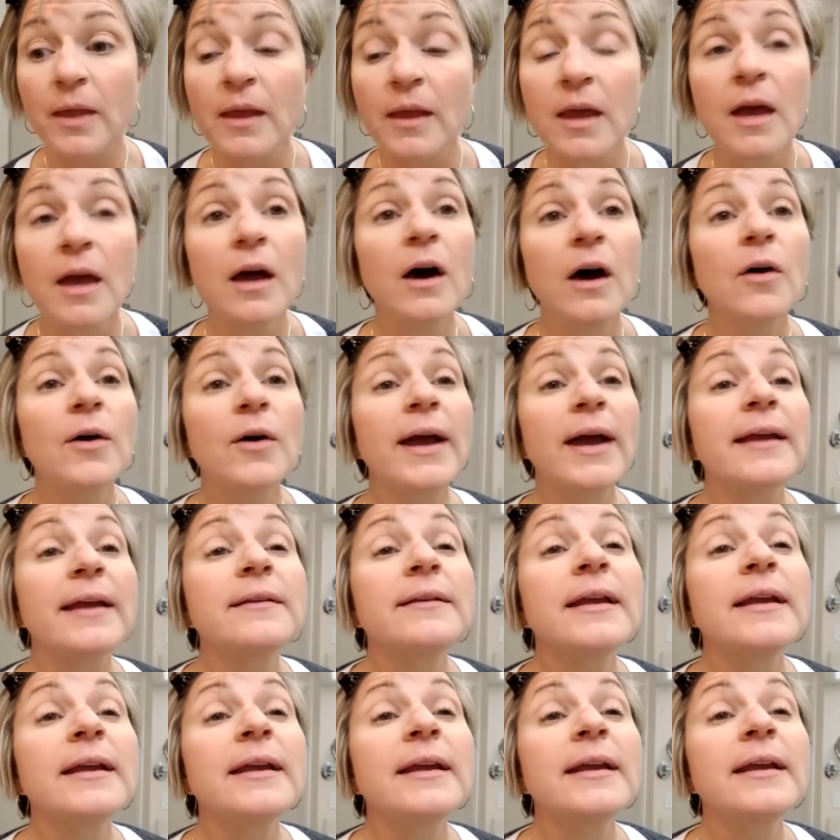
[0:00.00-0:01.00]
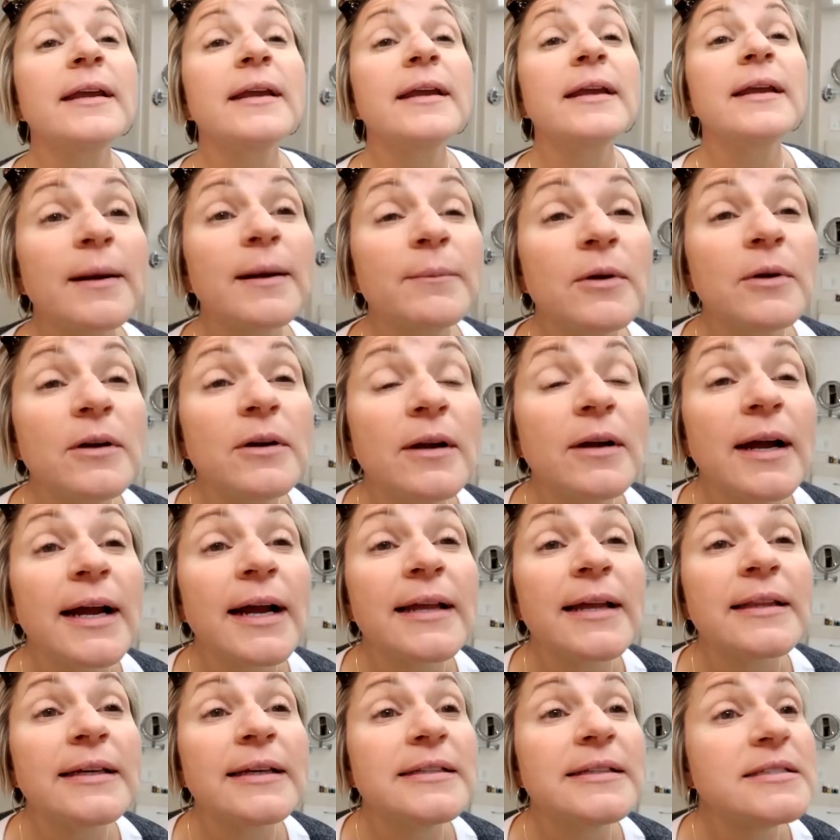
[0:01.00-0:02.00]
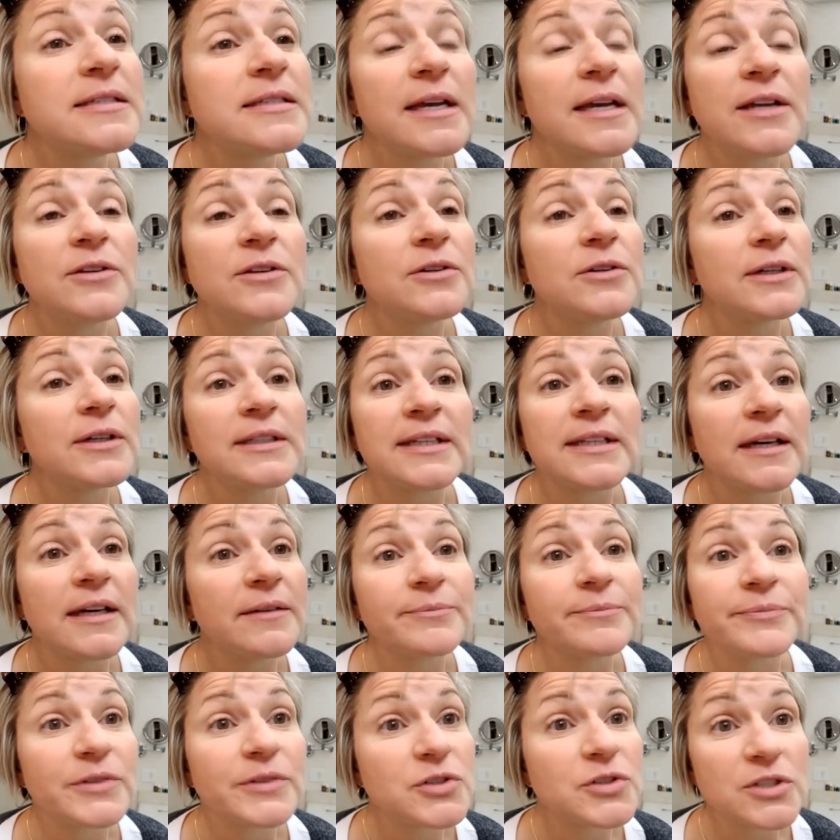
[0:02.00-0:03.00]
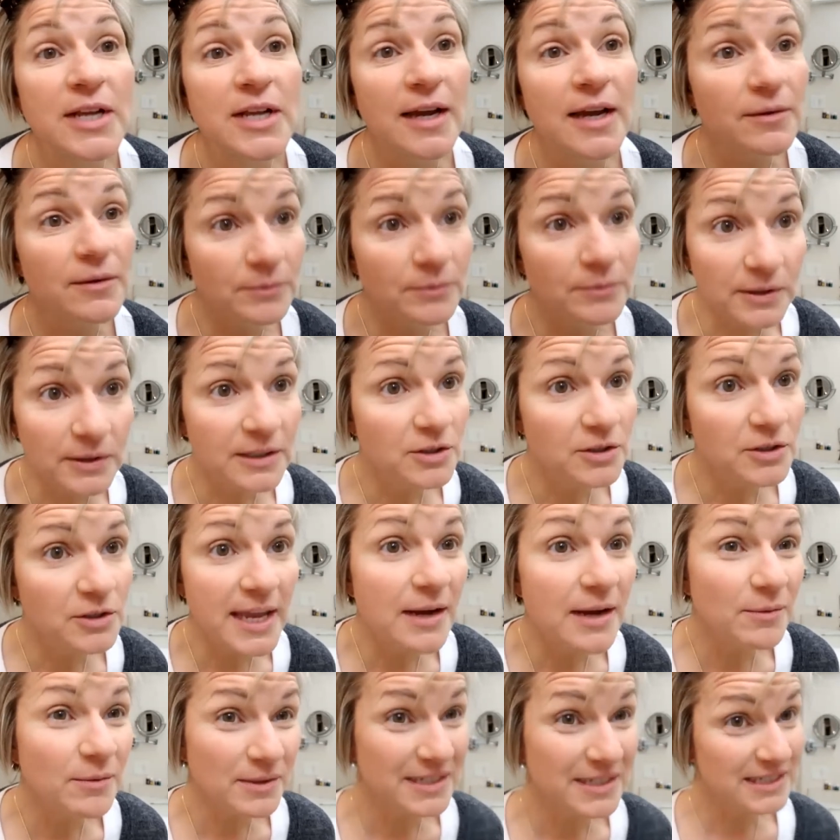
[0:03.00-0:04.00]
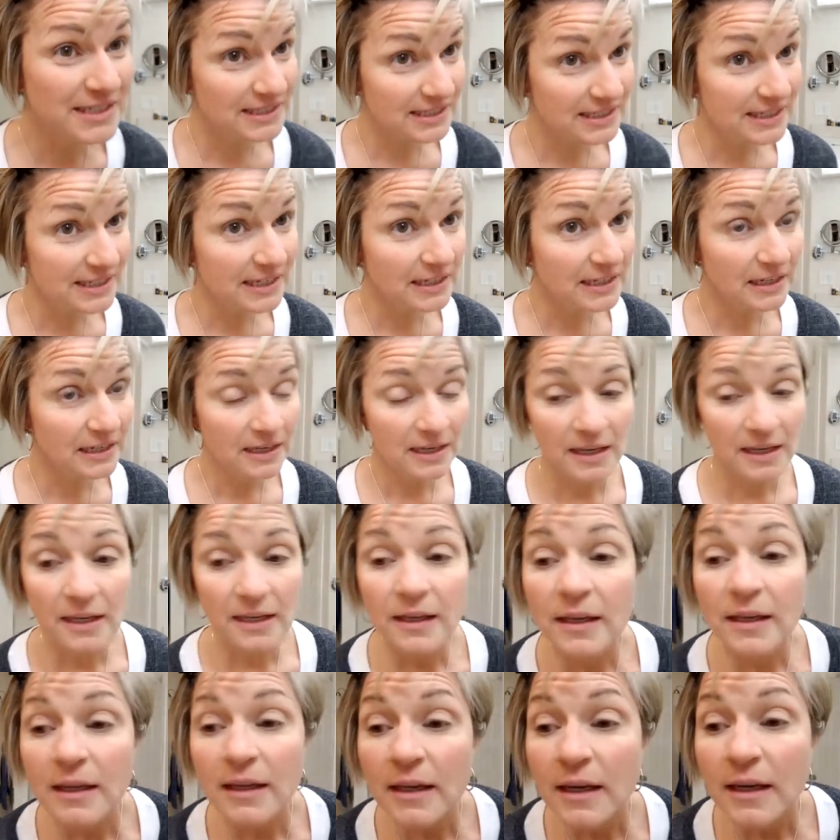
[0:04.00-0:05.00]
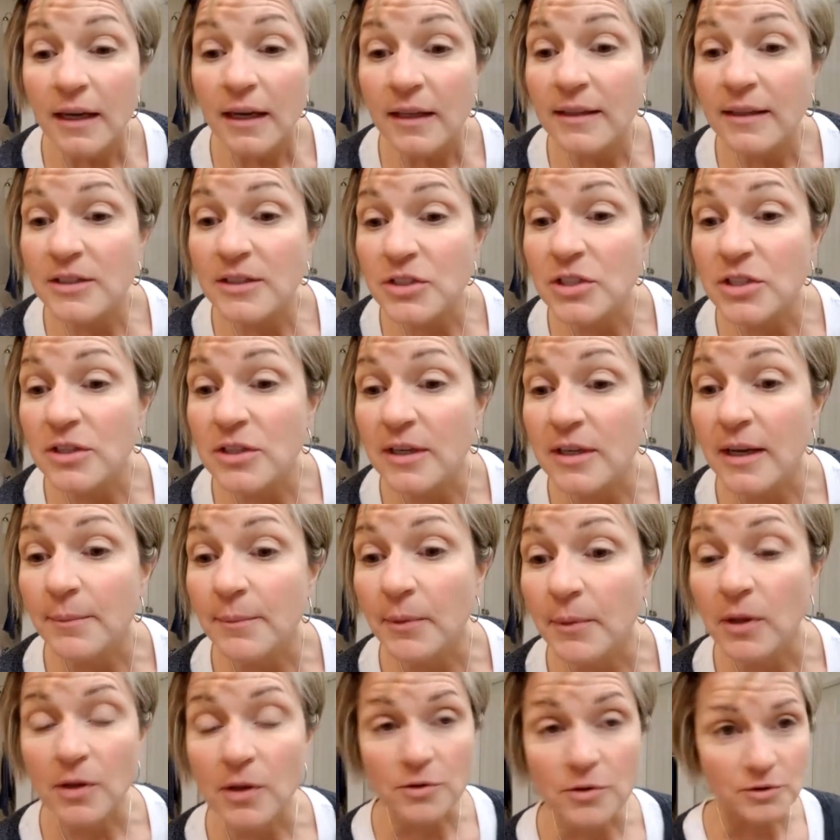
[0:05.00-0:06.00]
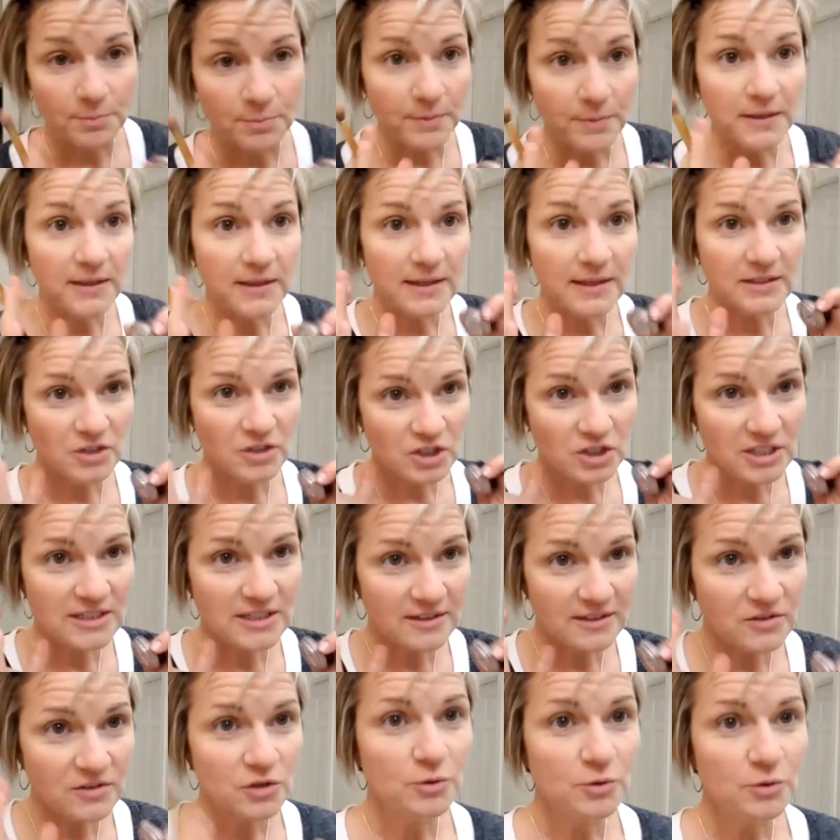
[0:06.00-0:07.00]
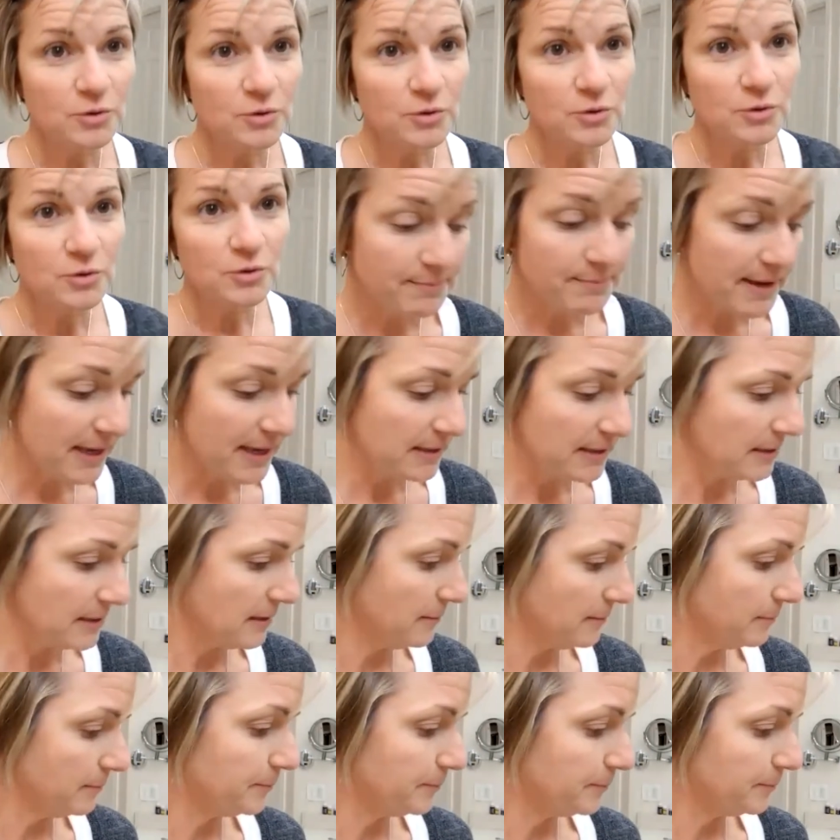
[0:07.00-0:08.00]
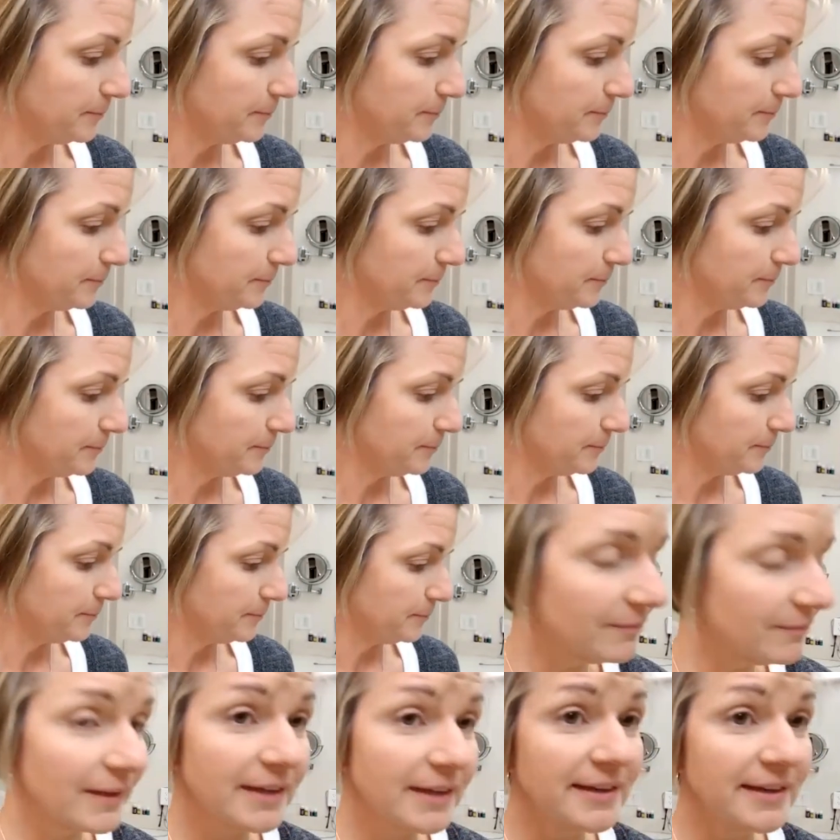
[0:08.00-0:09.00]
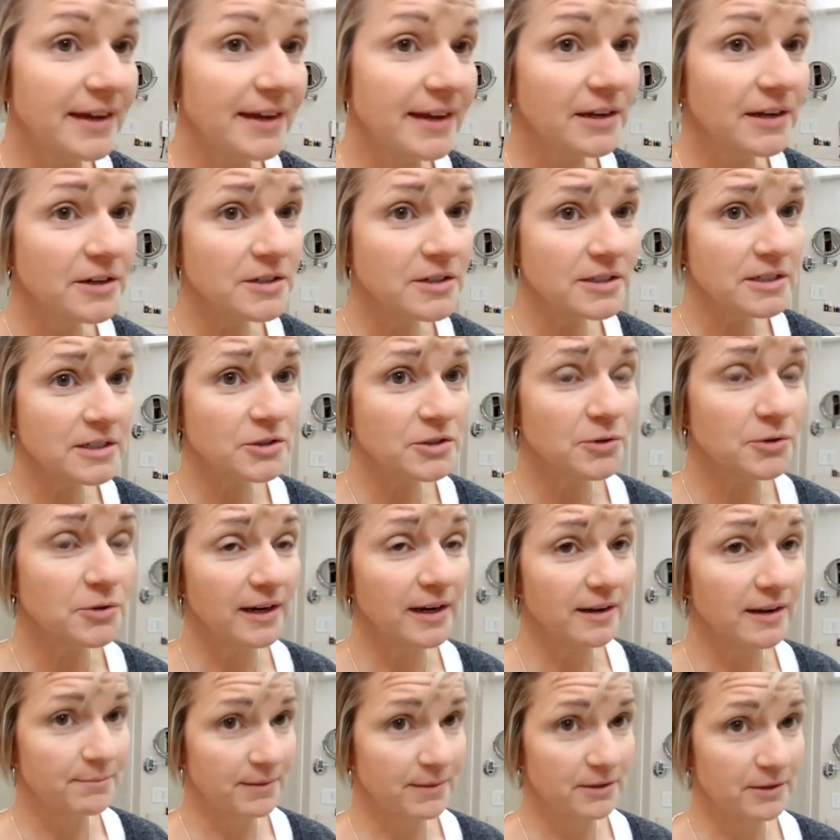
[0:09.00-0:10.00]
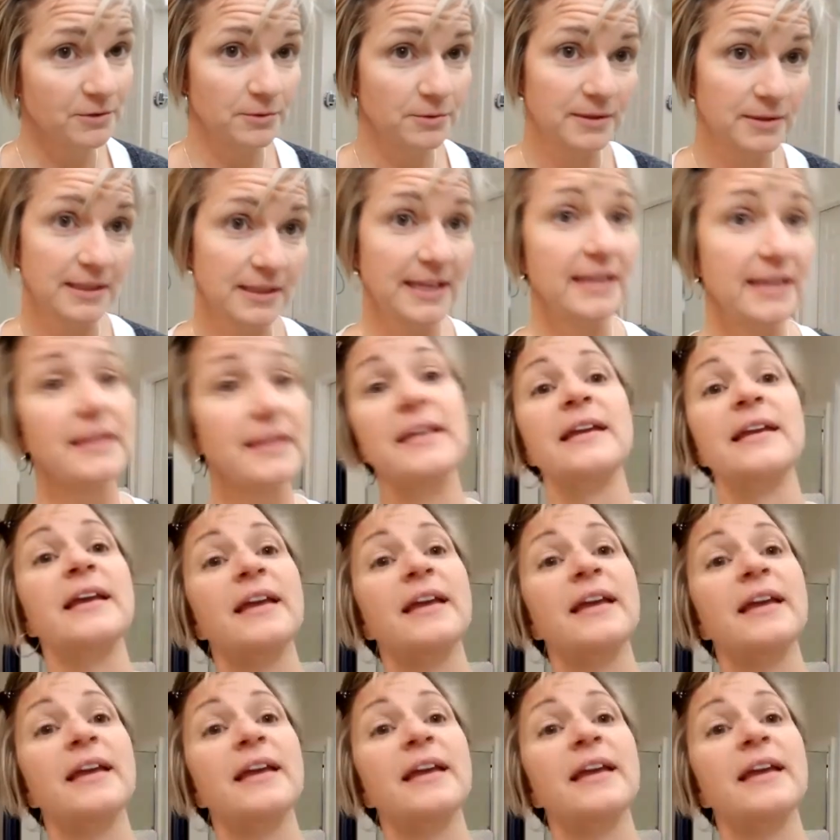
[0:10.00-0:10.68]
Okay, now we got primer on our eyelids, and you can tell there's not really, you can't really see it unless you look up close, but it just gives you a nice base. Now here's the trick I've been doing lately.